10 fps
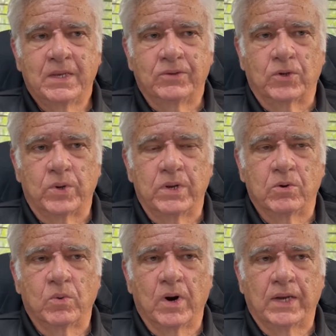So
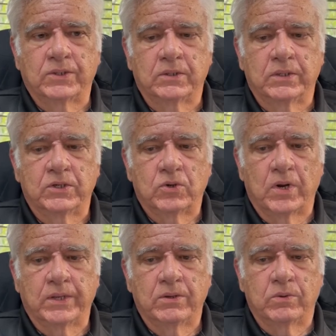here we're actually
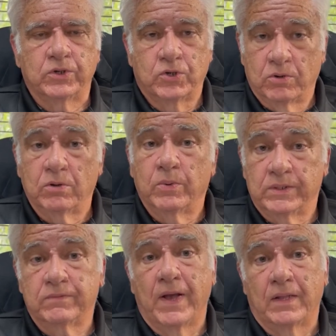trying to ensure there
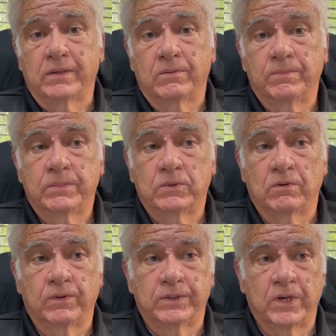is value.
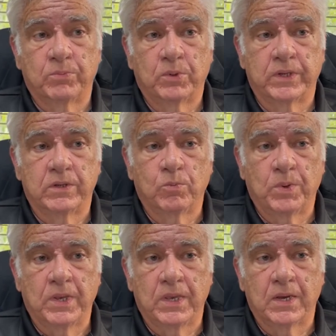So for example, at
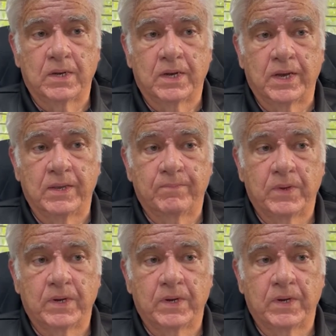UPEI,